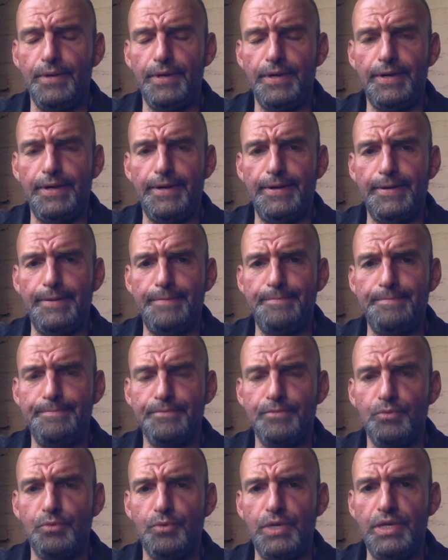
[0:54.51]
um,
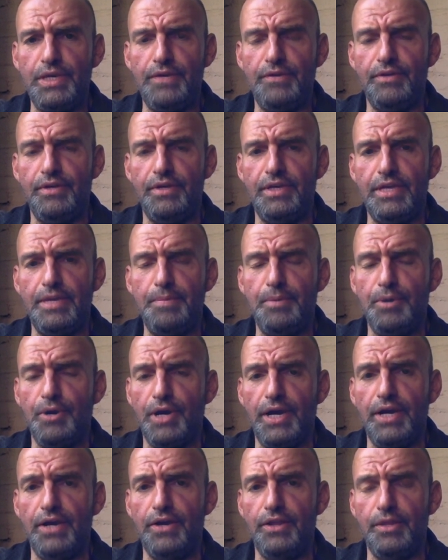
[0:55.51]
we keep our
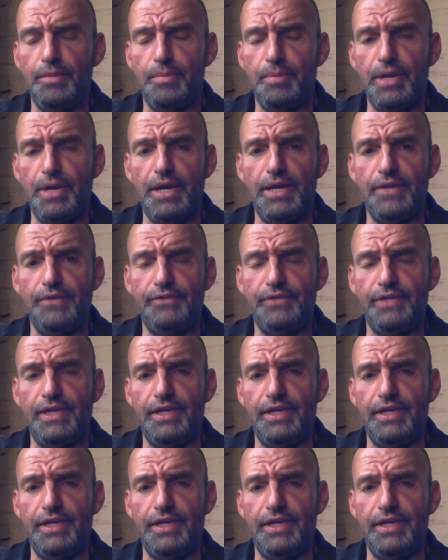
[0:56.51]
eye on the prize,